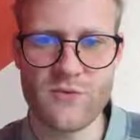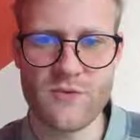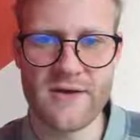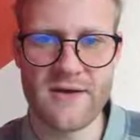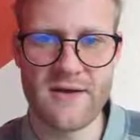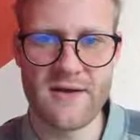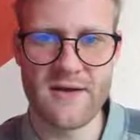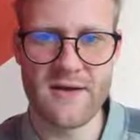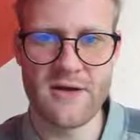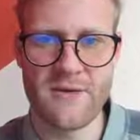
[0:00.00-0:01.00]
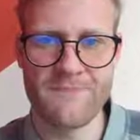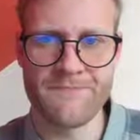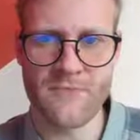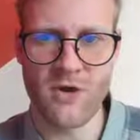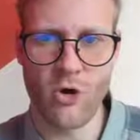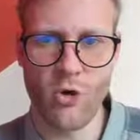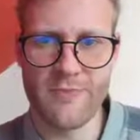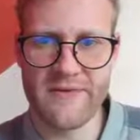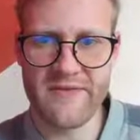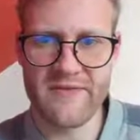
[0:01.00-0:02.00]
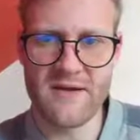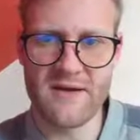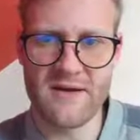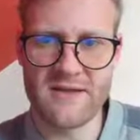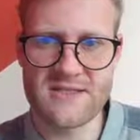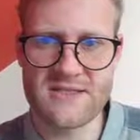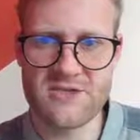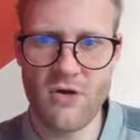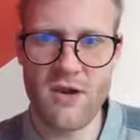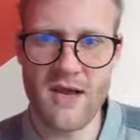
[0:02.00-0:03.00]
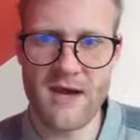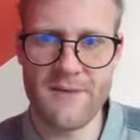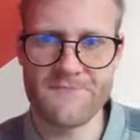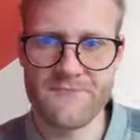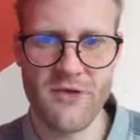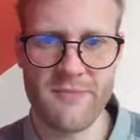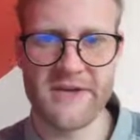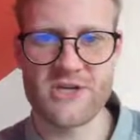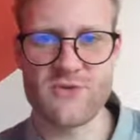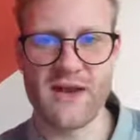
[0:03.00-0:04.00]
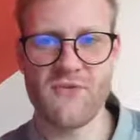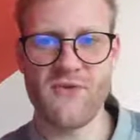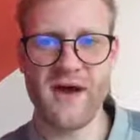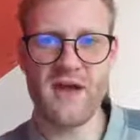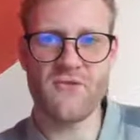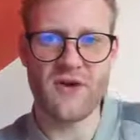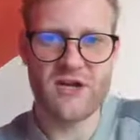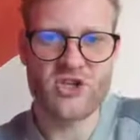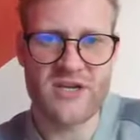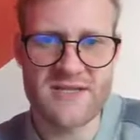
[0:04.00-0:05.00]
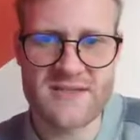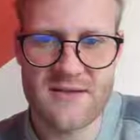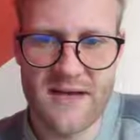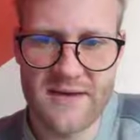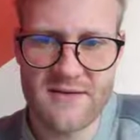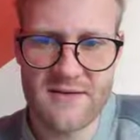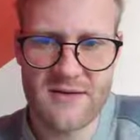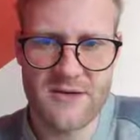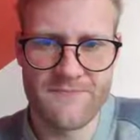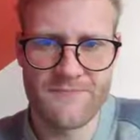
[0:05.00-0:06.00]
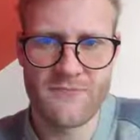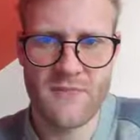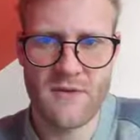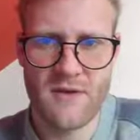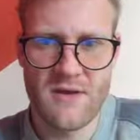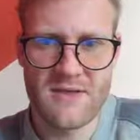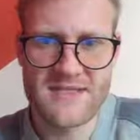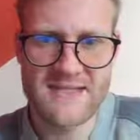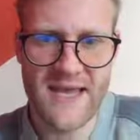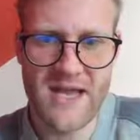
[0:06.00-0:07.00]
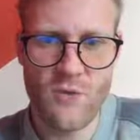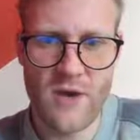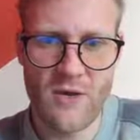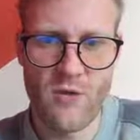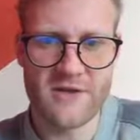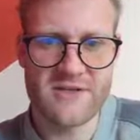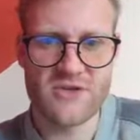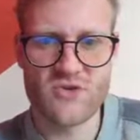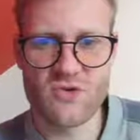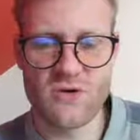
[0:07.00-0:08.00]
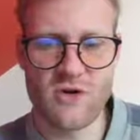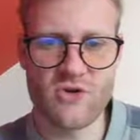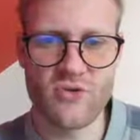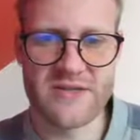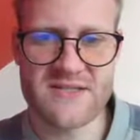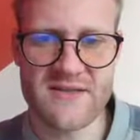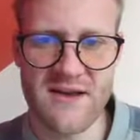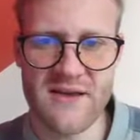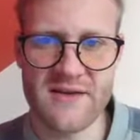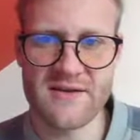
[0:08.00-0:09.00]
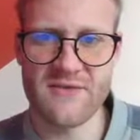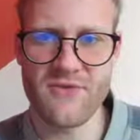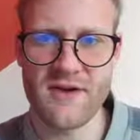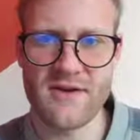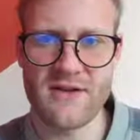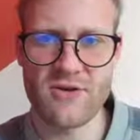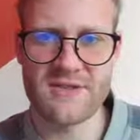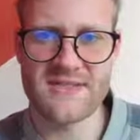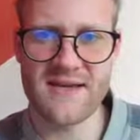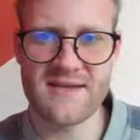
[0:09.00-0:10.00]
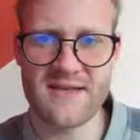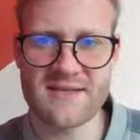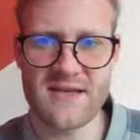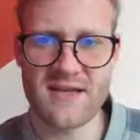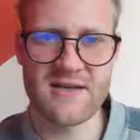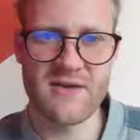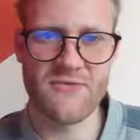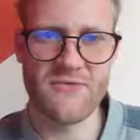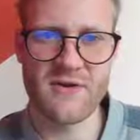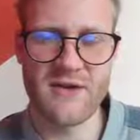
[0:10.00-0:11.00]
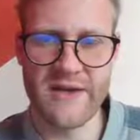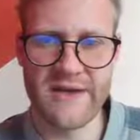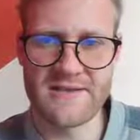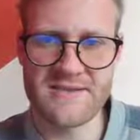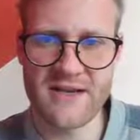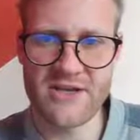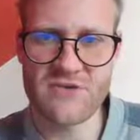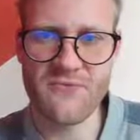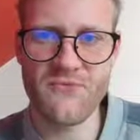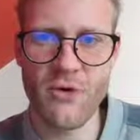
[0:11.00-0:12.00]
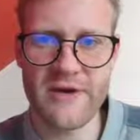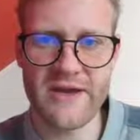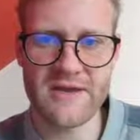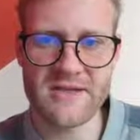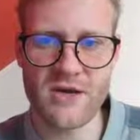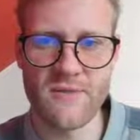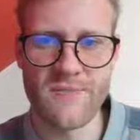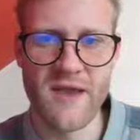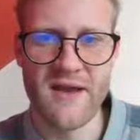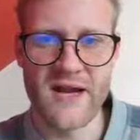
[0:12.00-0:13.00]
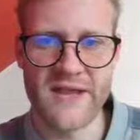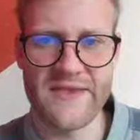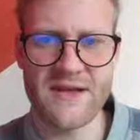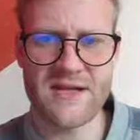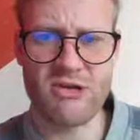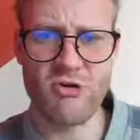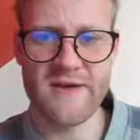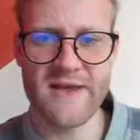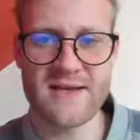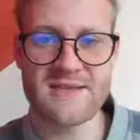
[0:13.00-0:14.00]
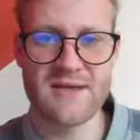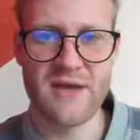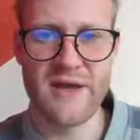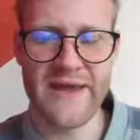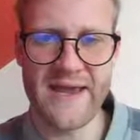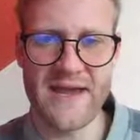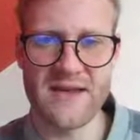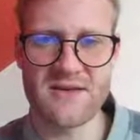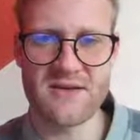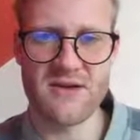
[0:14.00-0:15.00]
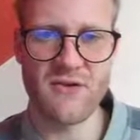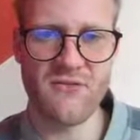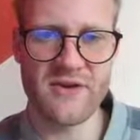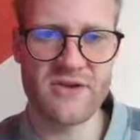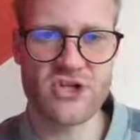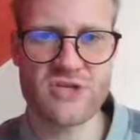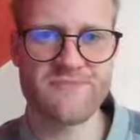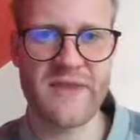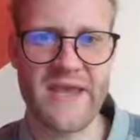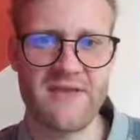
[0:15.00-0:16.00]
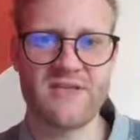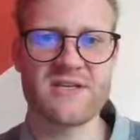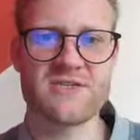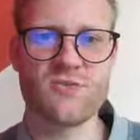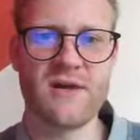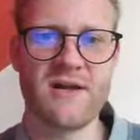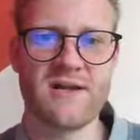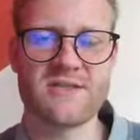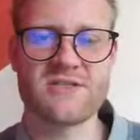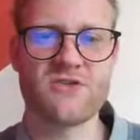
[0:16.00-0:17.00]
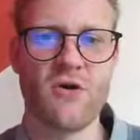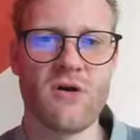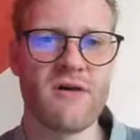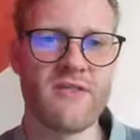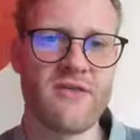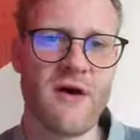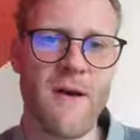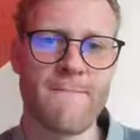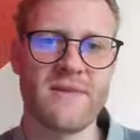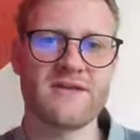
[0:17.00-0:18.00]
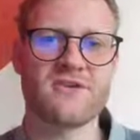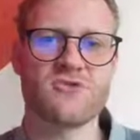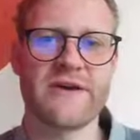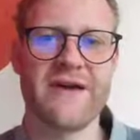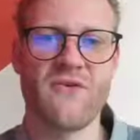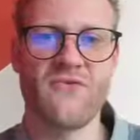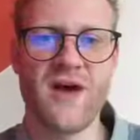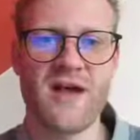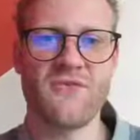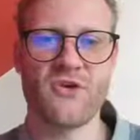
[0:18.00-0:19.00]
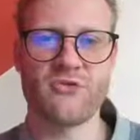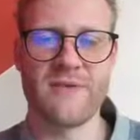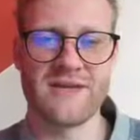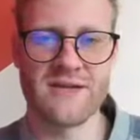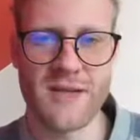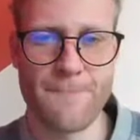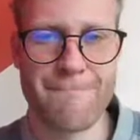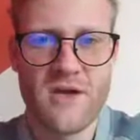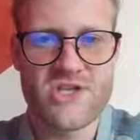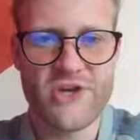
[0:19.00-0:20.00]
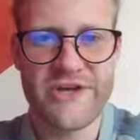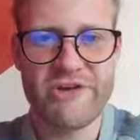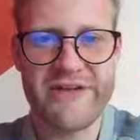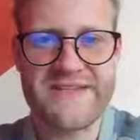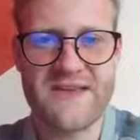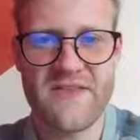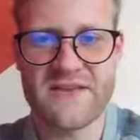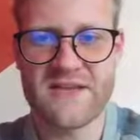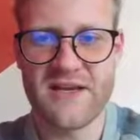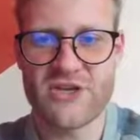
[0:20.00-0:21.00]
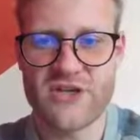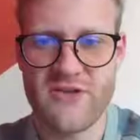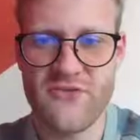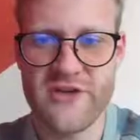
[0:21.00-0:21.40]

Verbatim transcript: it will um, open the installer for the MetaTrader five. I can just like um, say where I wanted to, uh, to install it. If I click on settings, I can give uh, an installation folder here. And then I click on next and uh, finish. And this will install the MetaTrader five automatically. So you can see the installation is